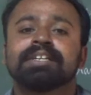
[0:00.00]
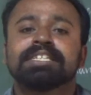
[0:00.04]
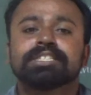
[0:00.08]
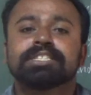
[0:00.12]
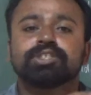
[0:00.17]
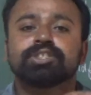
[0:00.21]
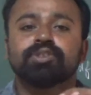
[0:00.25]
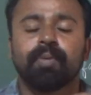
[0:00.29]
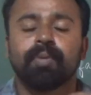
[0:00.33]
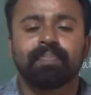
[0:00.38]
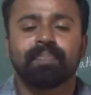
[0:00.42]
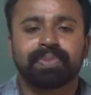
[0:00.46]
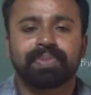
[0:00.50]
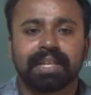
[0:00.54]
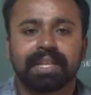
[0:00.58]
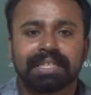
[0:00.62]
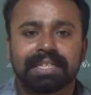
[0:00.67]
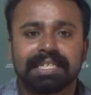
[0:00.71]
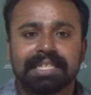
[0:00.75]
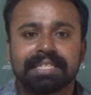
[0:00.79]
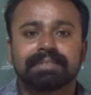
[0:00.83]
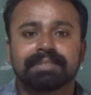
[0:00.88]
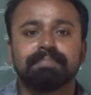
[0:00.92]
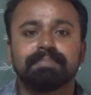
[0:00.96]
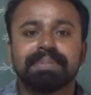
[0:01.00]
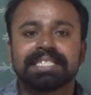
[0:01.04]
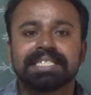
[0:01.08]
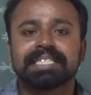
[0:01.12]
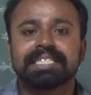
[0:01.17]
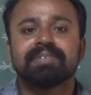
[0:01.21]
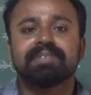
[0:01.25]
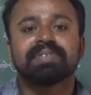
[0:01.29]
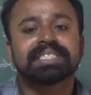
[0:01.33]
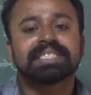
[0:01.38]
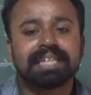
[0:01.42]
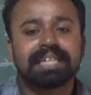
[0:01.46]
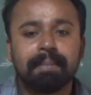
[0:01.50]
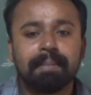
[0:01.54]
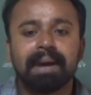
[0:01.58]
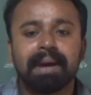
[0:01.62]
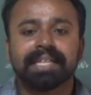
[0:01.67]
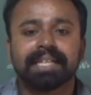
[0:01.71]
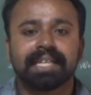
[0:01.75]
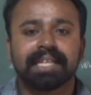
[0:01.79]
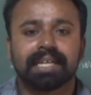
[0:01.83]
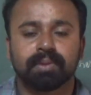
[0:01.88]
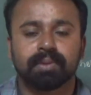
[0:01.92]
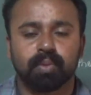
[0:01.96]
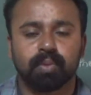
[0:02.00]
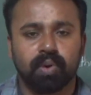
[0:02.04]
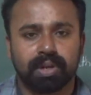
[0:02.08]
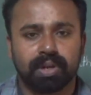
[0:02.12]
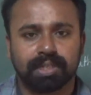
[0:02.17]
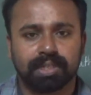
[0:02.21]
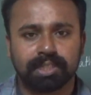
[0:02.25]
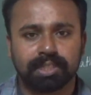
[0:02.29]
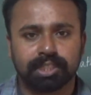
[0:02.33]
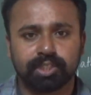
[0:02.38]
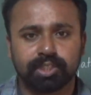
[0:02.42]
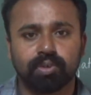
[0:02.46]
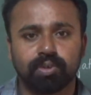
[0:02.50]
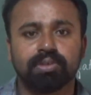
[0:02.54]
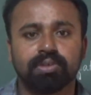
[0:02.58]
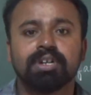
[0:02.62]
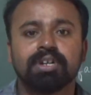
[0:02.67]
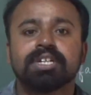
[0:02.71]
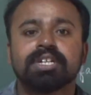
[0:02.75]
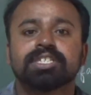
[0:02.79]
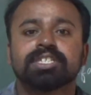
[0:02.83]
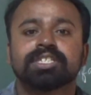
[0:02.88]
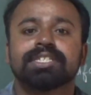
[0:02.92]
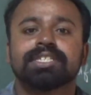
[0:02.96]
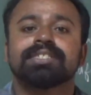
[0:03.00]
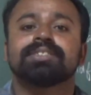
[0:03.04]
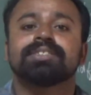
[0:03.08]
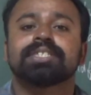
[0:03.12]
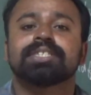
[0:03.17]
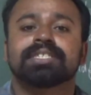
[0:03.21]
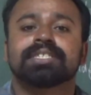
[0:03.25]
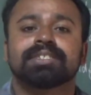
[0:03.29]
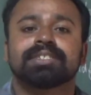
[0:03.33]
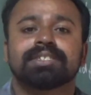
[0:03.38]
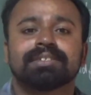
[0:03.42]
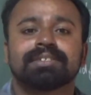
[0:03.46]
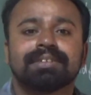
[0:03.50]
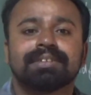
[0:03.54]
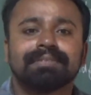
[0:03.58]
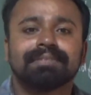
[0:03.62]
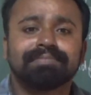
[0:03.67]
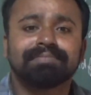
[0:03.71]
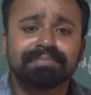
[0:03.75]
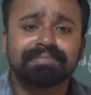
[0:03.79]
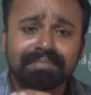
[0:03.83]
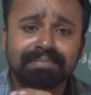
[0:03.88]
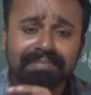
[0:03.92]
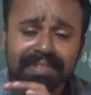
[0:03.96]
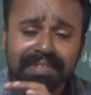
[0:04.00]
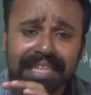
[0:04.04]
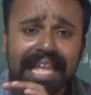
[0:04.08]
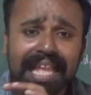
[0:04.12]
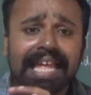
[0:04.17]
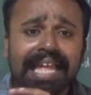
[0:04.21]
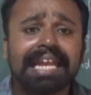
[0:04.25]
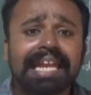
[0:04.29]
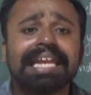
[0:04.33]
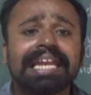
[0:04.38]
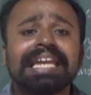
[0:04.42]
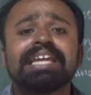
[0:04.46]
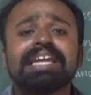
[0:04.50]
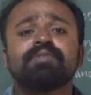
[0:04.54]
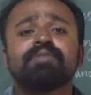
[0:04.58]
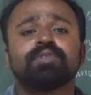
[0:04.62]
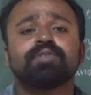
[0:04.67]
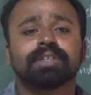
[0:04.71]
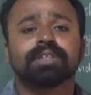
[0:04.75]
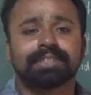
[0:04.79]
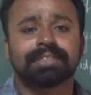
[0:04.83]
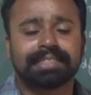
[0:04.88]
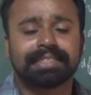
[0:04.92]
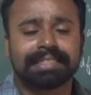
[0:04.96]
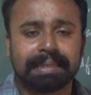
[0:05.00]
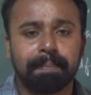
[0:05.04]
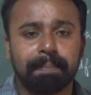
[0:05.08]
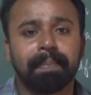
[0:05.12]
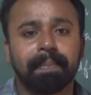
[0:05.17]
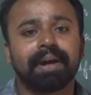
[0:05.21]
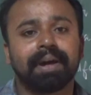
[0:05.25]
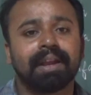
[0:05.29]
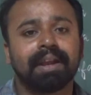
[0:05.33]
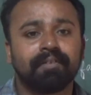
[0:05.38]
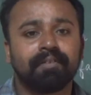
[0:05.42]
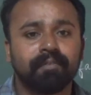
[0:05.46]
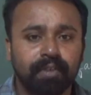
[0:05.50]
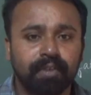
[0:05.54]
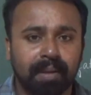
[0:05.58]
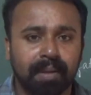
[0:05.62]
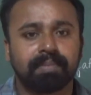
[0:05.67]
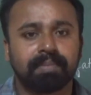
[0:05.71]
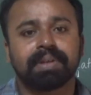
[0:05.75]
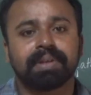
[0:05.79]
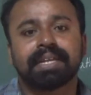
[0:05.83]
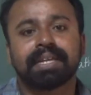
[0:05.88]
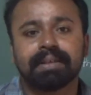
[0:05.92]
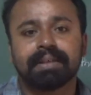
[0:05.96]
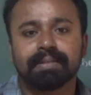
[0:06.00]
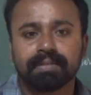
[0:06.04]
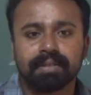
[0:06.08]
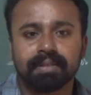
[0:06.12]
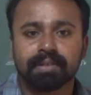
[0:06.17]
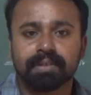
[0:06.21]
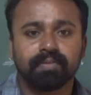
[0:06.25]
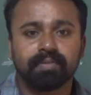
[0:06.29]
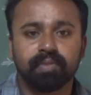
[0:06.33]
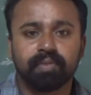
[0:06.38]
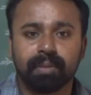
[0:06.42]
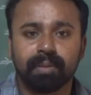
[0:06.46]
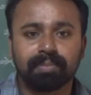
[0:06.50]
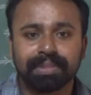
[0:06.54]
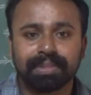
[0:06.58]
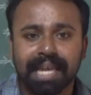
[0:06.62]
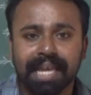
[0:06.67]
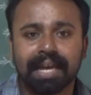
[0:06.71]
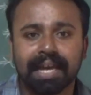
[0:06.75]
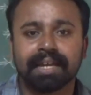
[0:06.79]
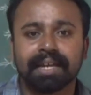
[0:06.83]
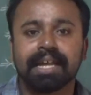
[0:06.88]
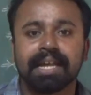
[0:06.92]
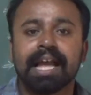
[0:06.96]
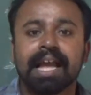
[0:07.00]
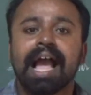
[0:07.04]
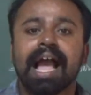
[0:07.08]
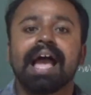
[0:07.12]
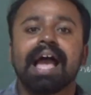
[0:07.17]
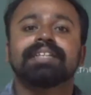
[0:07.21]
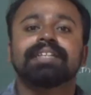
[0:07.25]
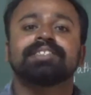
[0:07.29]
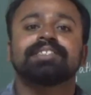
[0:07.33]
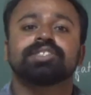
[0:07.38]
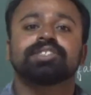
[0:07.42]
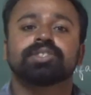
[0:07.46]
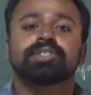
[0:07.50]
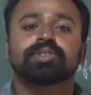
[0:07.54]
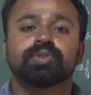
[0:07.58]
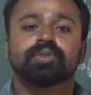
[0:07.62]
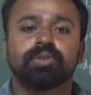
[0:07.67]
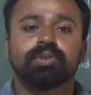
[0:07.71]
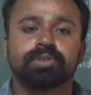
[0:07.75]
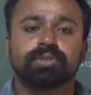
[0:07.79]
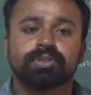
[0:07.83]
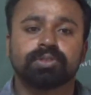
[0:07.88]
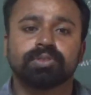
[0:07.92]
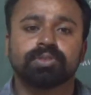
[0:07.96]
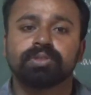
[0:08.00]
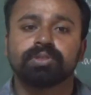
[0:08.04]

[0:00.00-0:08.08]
so he's busy with some other work, so she just leave the chapel from there and just go to